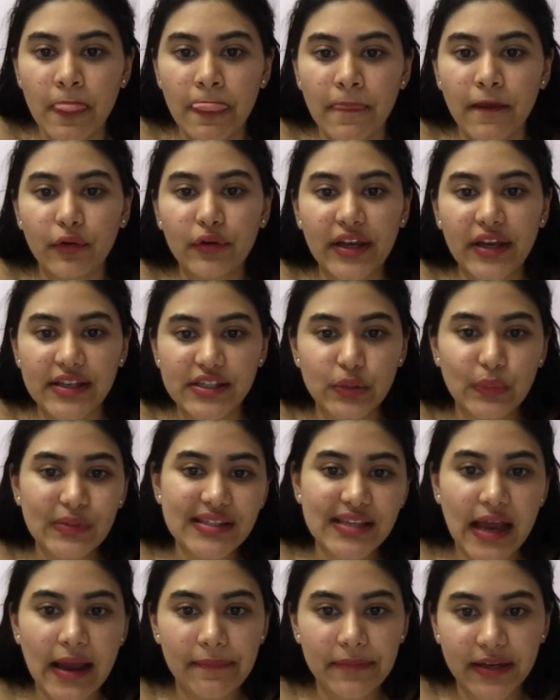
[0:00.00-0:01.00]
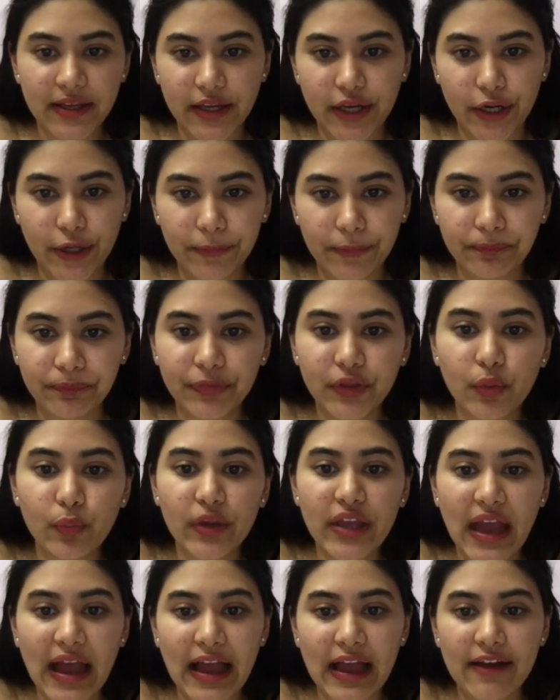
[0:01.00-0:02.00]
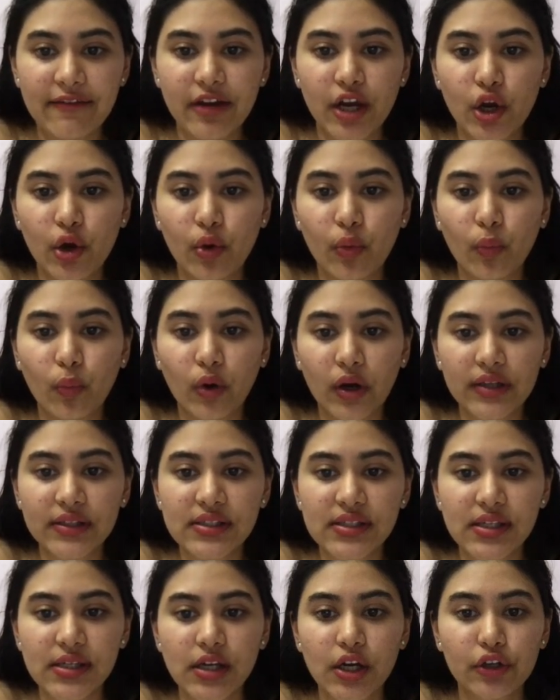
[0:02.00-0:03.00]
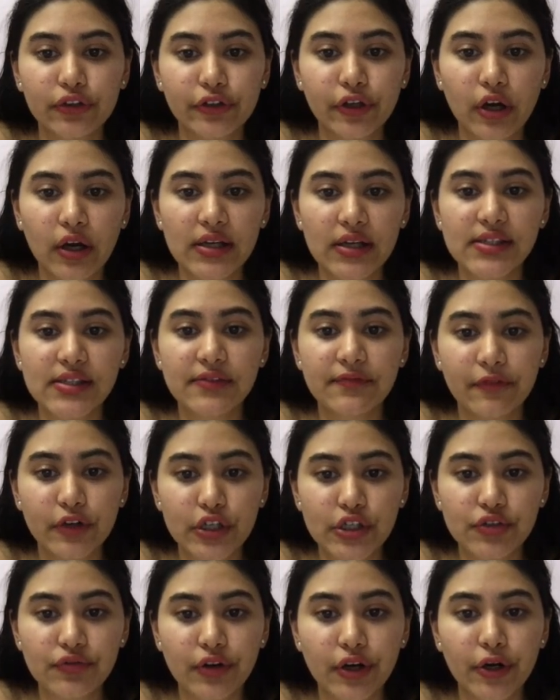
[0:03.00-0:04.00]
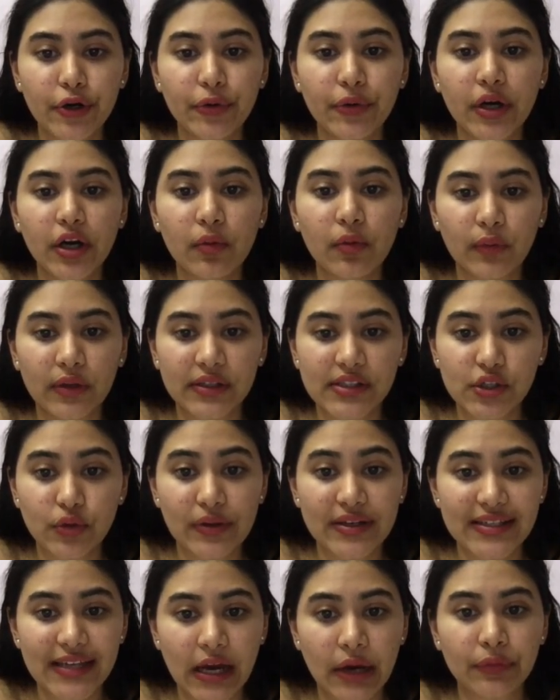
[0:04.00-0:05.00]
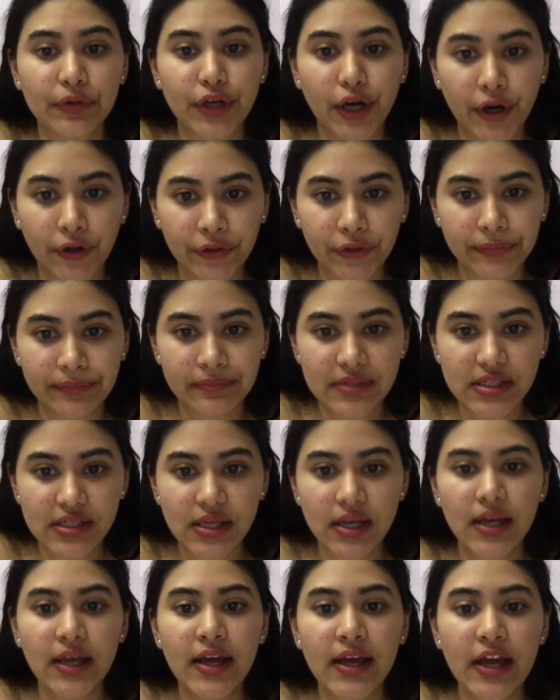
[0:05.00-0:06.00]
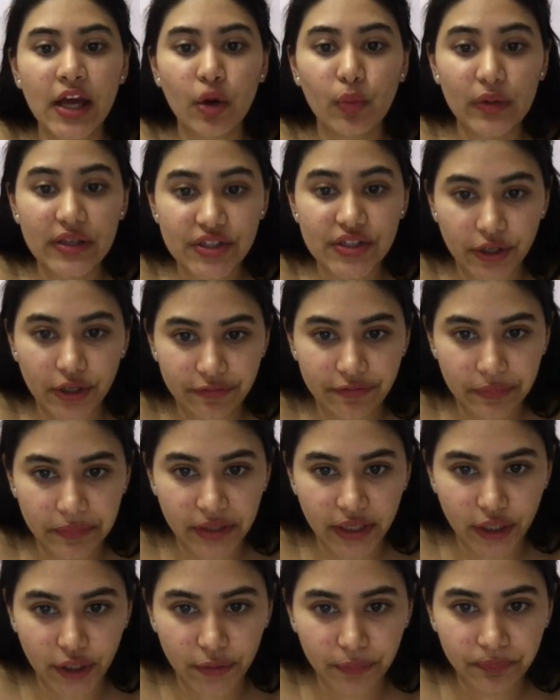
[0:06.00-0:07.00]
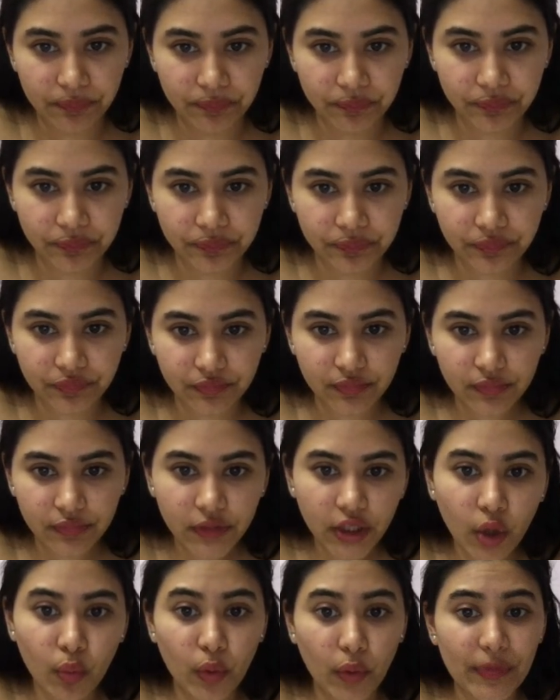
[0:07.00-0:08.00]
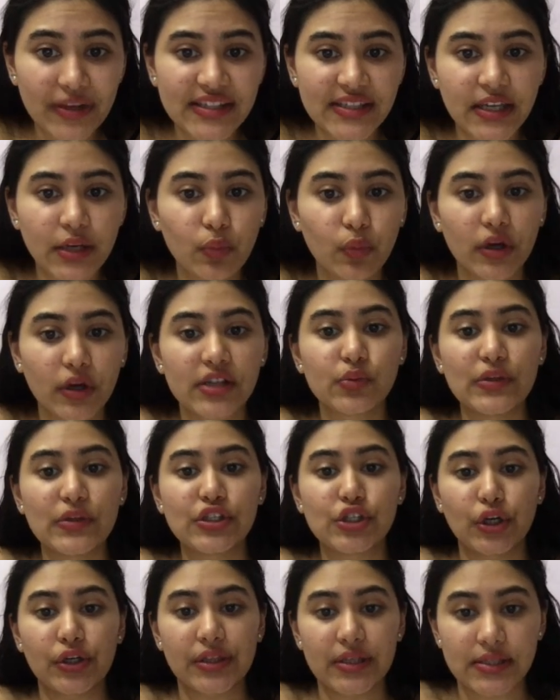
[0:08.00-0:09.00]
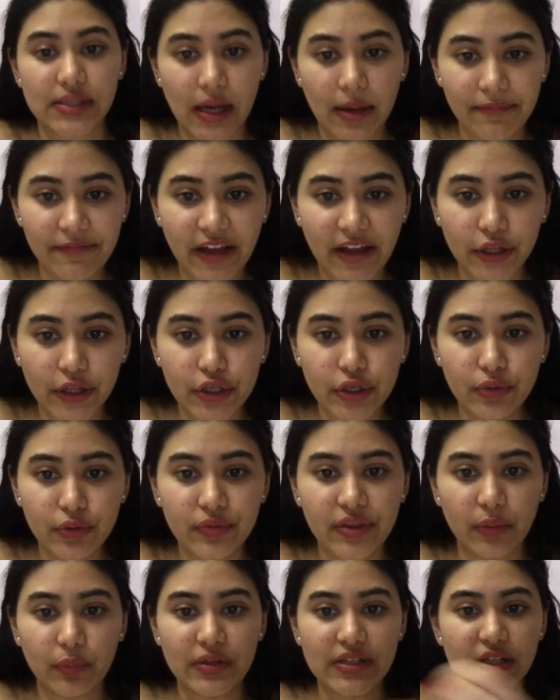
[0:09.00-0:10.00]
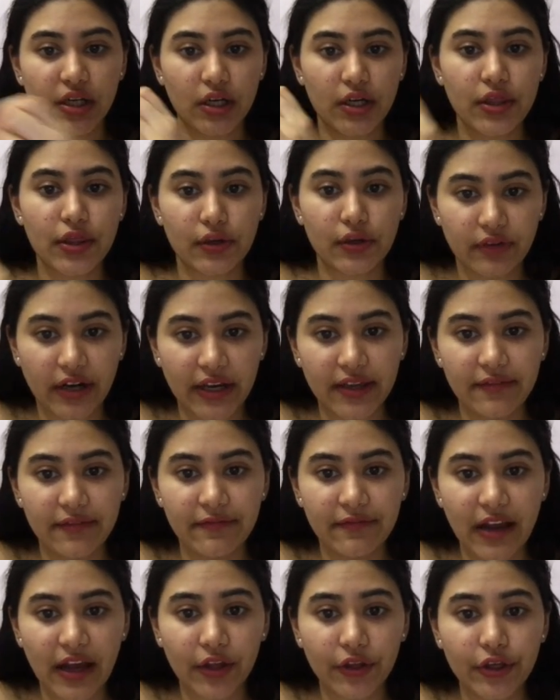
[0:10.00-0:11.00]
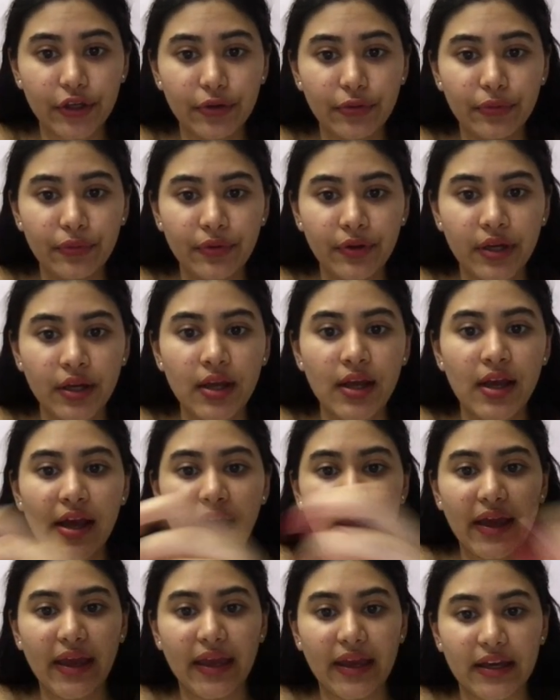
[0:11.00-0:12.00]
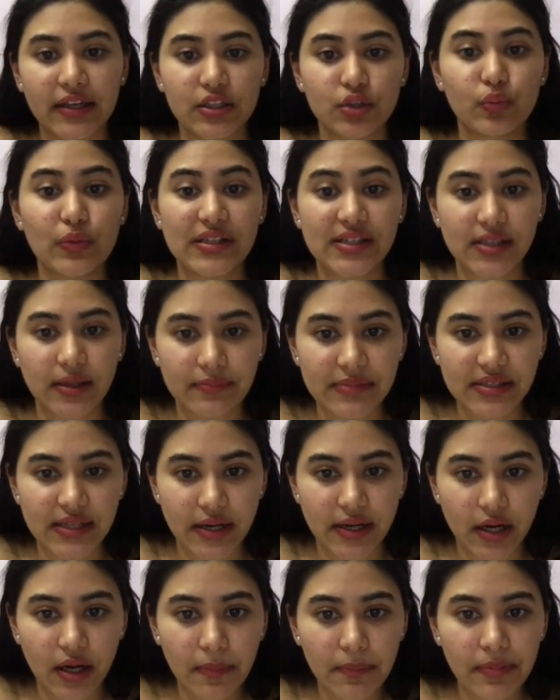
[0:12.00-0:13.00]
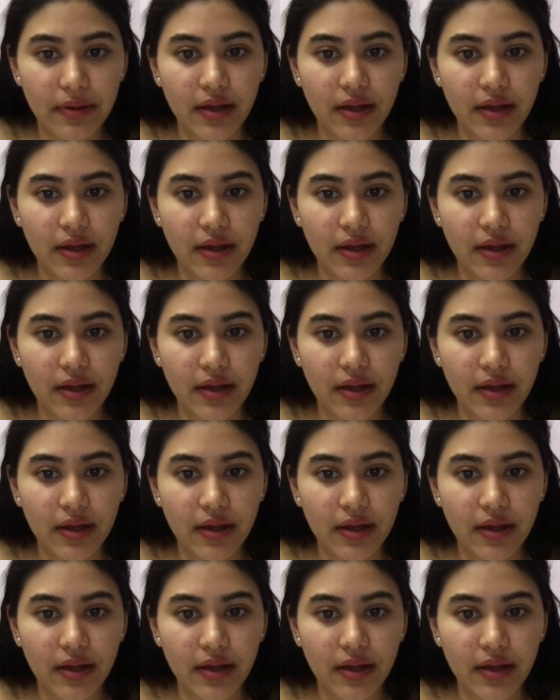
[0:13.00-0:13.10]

okay, so what's happening here? We have ones across first row, ones going down columns. We start from here. What we did was we took the top value, then we took the right value, and we summed it up.